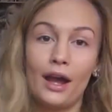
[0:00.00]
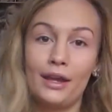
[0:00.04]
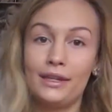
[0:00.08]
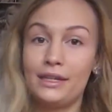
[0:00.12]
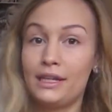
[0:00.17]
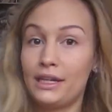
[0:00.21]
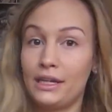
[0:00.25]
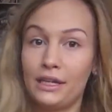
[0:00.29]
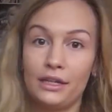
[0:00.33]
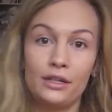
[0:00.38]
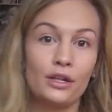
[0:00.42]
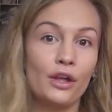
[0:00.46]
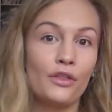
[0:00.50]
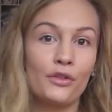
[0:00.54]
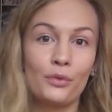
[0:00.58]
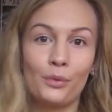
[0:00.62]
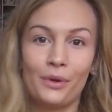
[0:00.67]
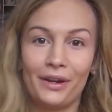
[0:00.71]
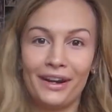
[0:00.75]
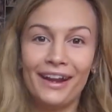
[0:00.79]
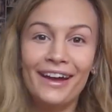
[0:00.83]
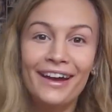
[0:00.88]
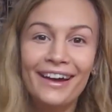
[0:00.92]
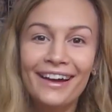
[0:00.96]
needed another
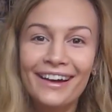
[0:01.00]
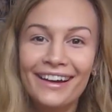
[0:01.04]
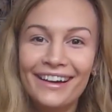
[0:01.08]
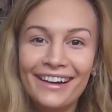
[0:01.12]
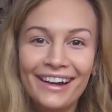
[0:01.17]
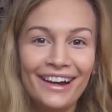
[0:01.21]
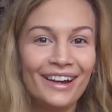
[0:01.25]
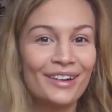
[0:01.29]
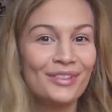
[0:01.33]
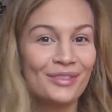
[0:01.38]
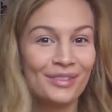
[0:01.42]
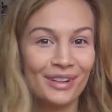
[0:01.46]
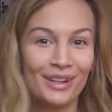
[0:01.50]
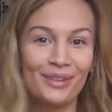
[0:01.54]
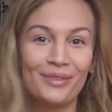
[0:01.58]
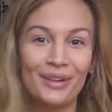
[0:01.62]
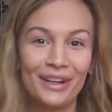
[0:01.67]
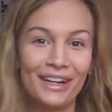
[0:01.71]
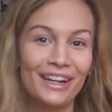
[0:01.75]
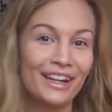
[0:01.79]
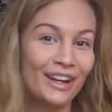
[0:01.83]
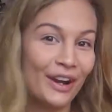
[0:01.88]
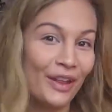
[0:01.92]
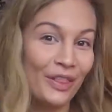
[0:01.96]
one. I really
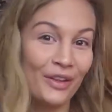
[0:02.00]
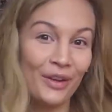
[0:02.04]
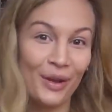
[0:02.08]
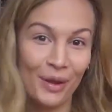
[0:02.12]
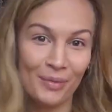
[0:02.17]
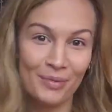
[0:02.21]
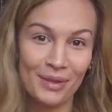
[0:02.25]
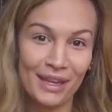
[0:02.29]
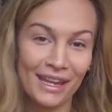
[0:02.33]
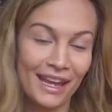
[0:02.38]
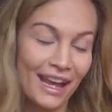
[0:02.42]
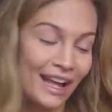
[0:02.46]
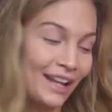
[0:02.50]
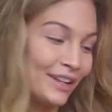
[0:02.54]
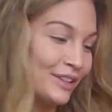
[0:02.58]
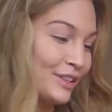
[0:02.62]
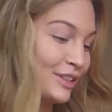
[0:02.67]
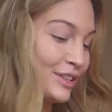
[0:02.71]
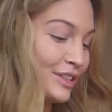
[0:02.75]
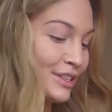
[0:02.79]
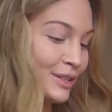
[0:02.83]
wanted another cupcake calendar,